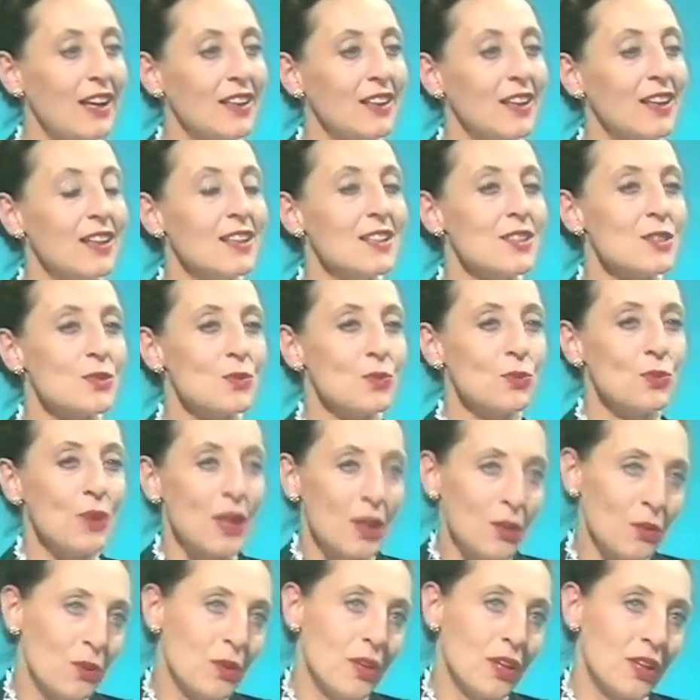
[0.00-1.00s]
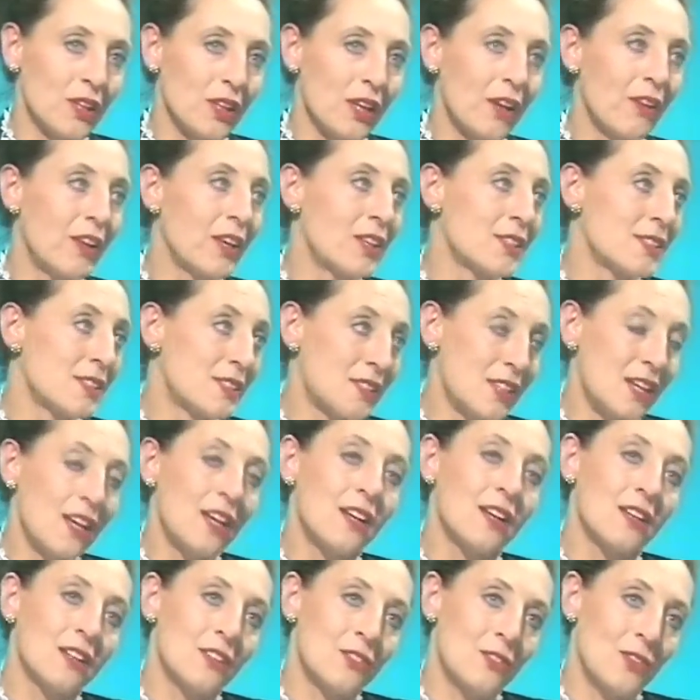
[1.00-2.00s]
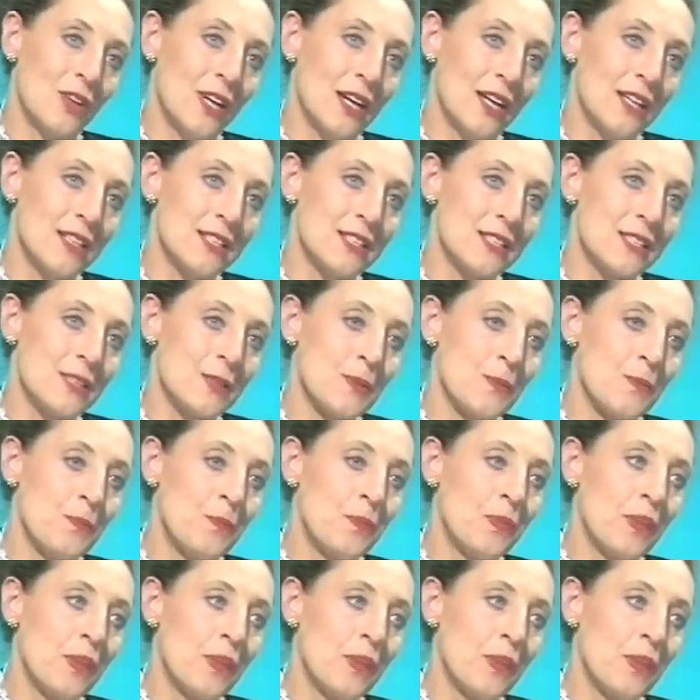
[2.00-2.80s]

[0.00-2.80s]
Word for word: and it's well worth going to seek advice.